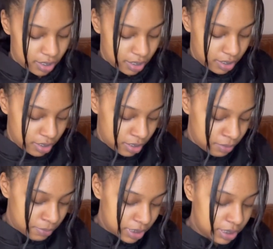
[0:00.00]

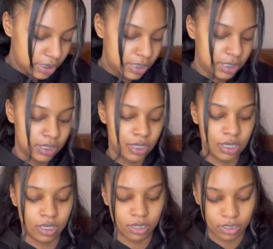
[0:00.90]
Let's
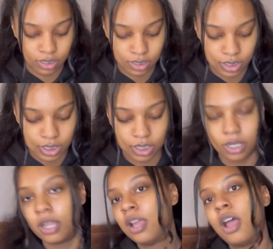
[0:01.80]
see.
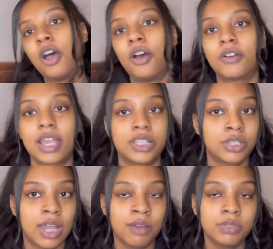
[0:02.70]
Okay,
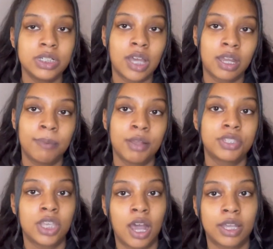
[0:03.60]
so now I want to talk
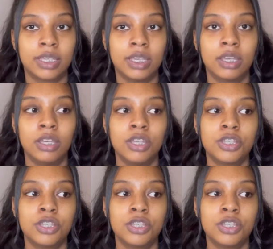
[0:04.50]
about talking.